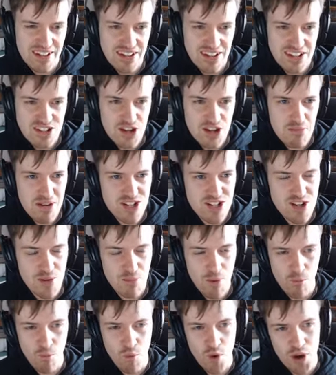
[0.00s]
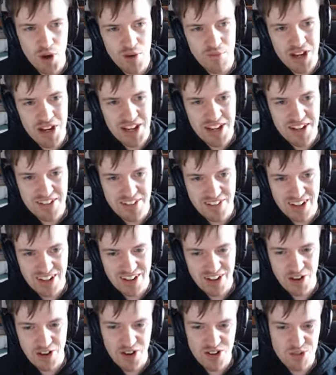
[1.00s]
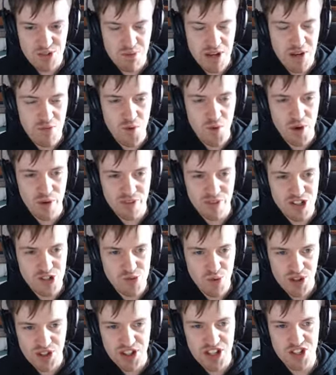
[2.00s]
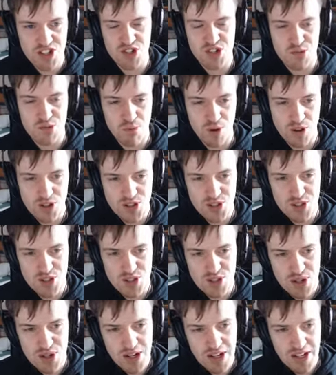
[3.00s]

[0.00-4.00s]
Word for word: Just give me a tip on Wormy. Like, I know how to beat Wormy. It's one of the easiest bosses.